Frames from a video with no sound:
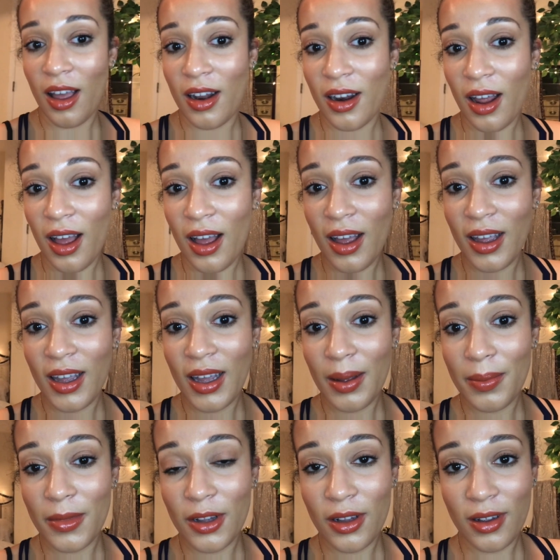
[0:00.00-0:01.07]
and I
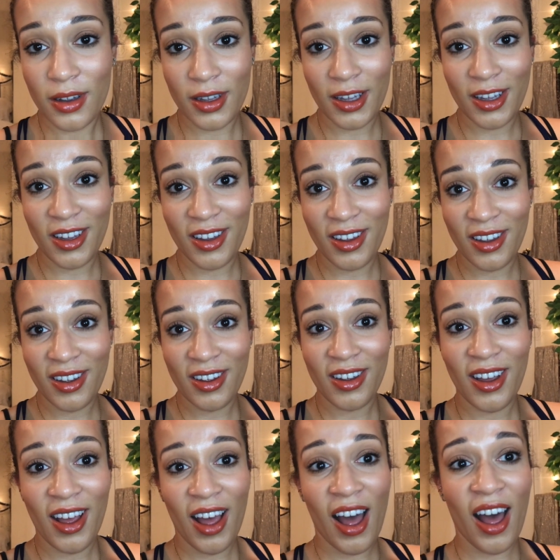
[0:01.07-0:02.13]
am looking
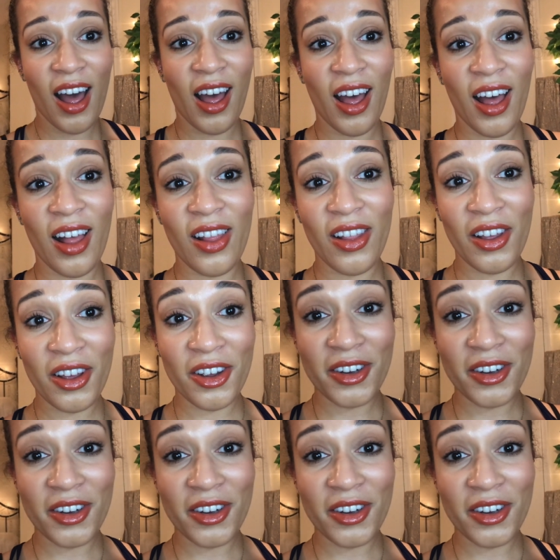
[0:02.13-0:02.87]
hella